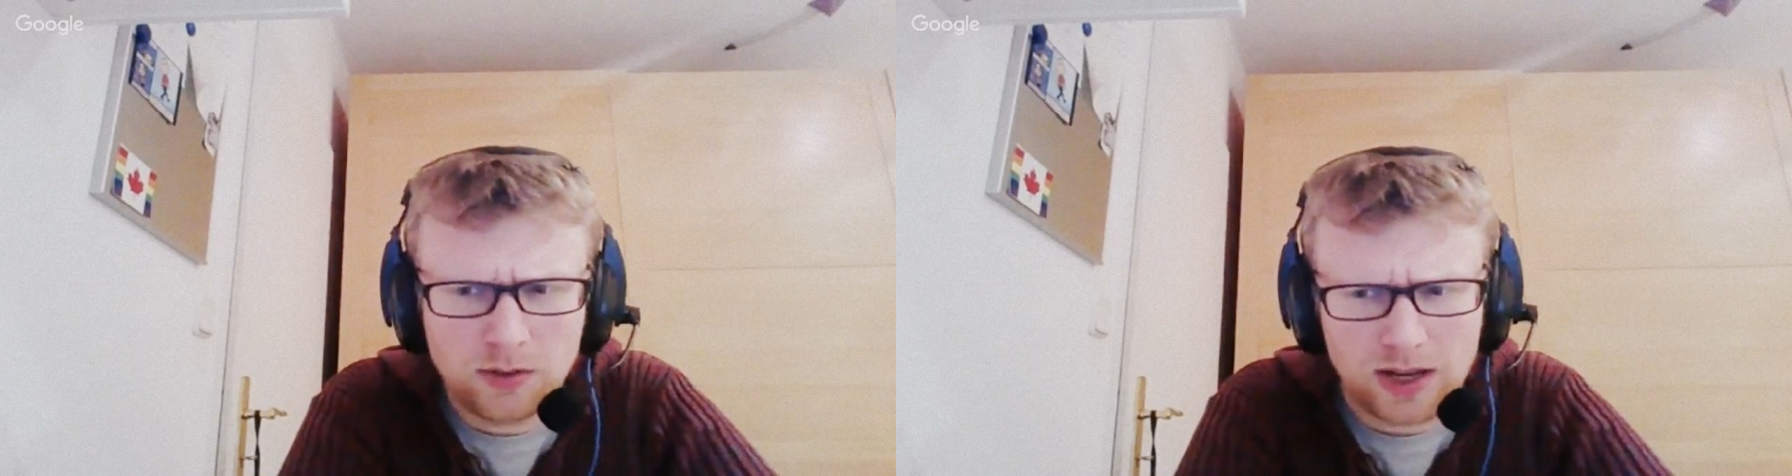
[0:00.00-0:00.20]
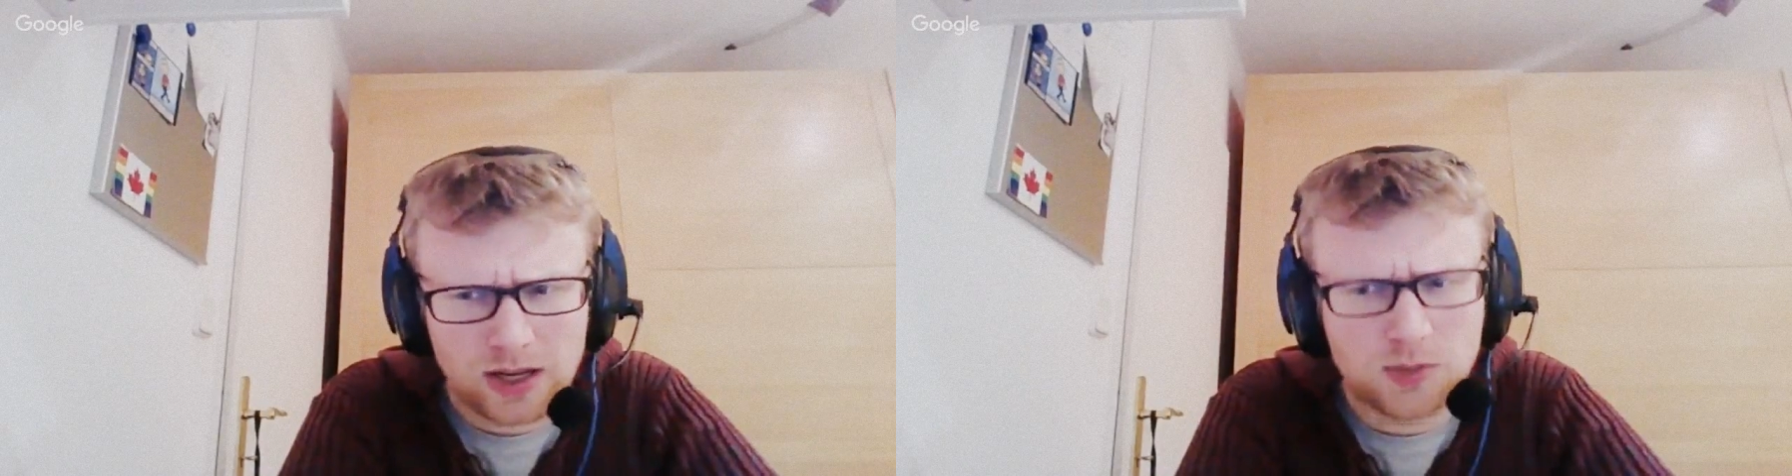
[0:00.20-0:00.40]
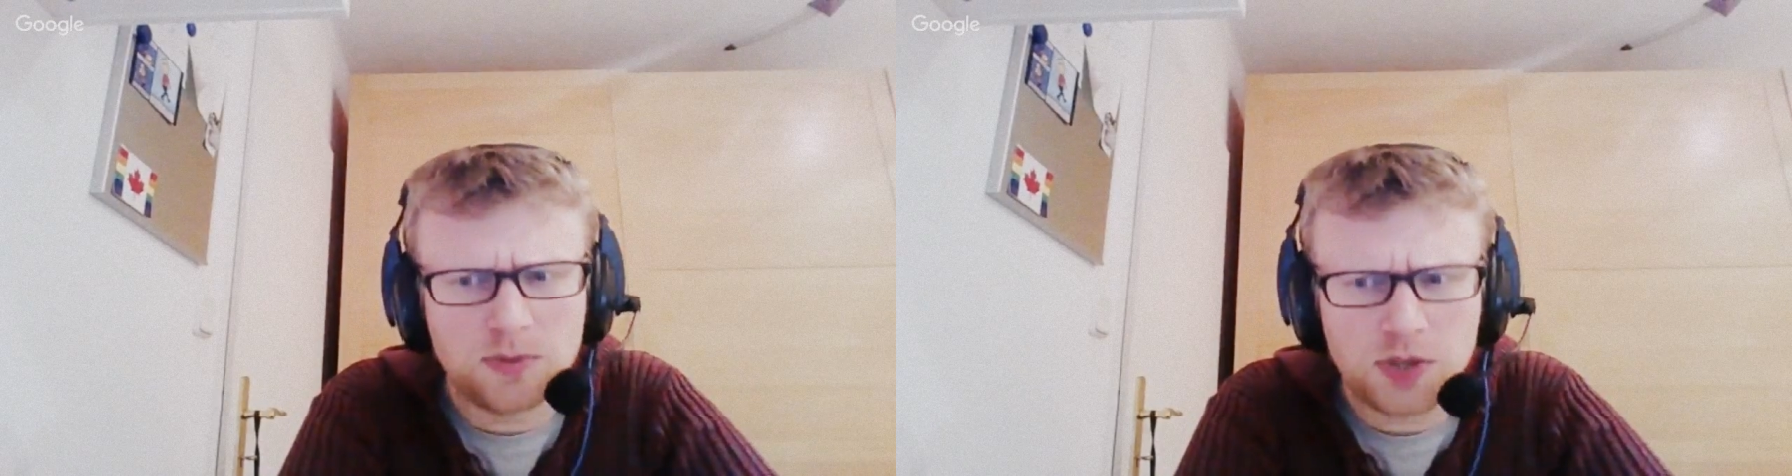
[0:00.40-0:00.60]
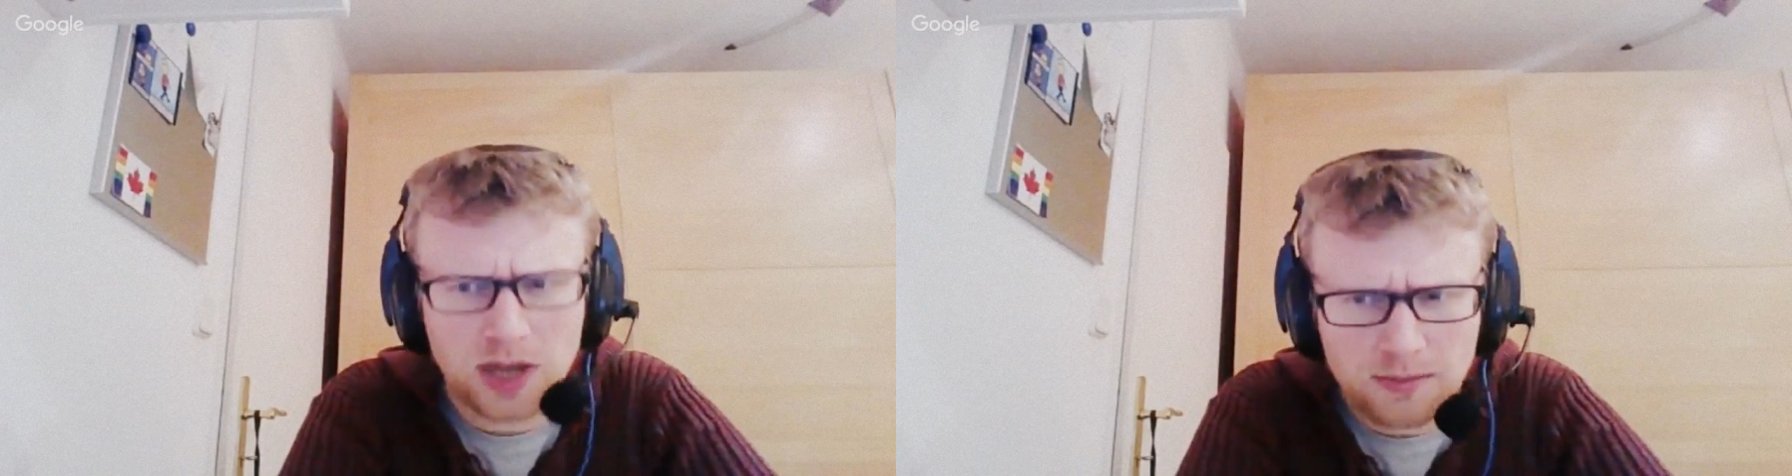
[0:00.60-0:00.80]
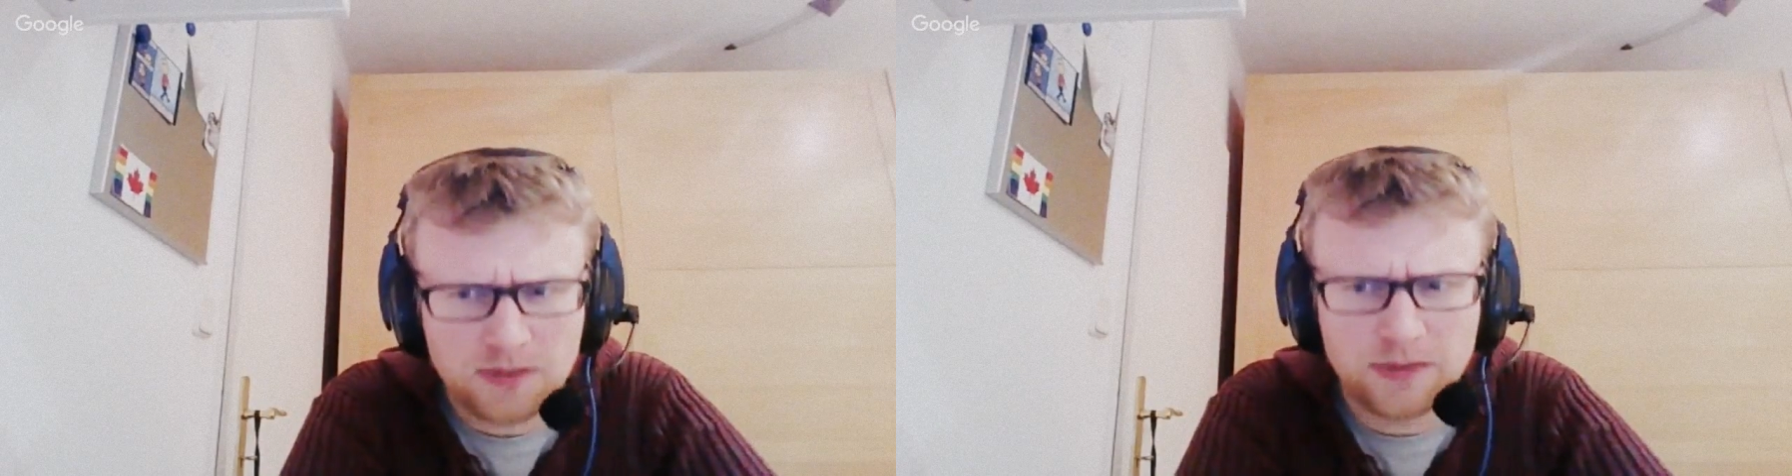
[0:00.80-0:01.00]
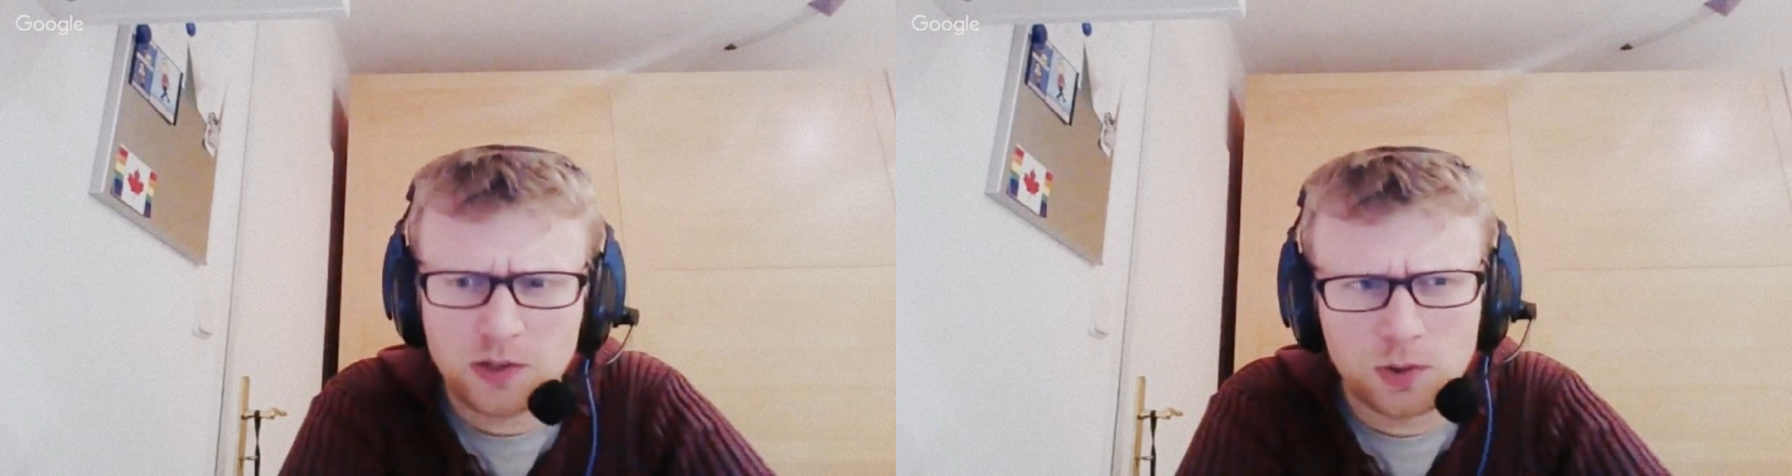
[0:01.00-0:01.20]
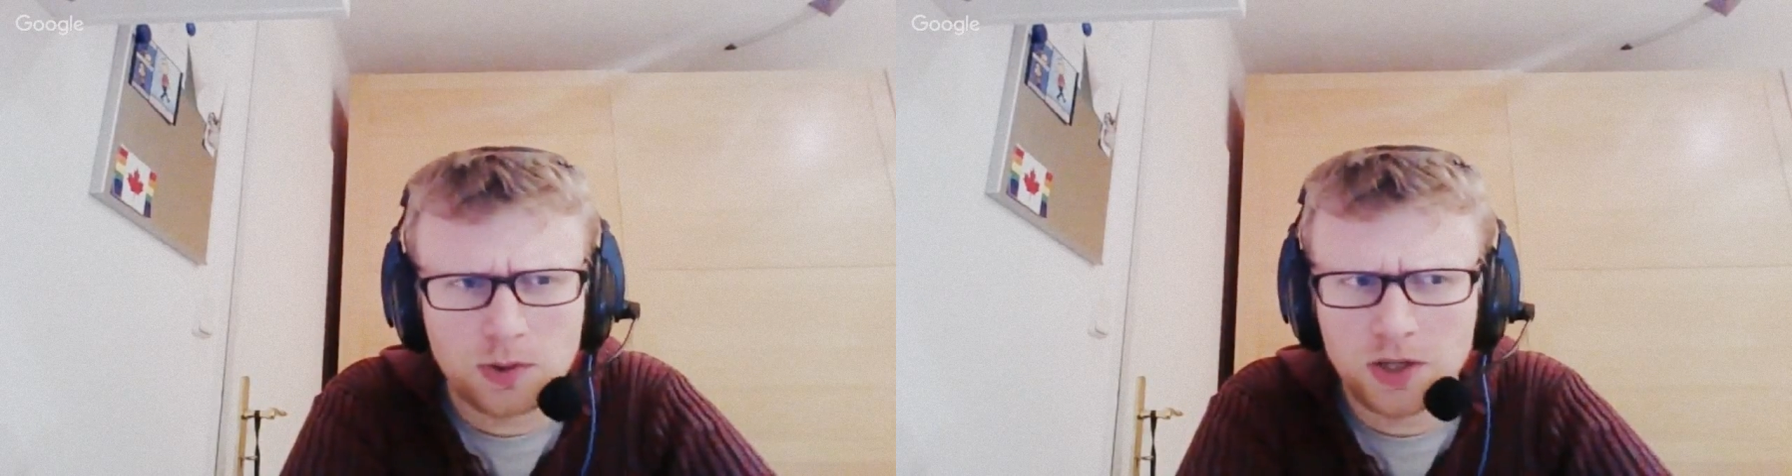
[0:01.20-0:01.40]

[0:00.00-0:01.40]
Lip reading: because with James and Victoria,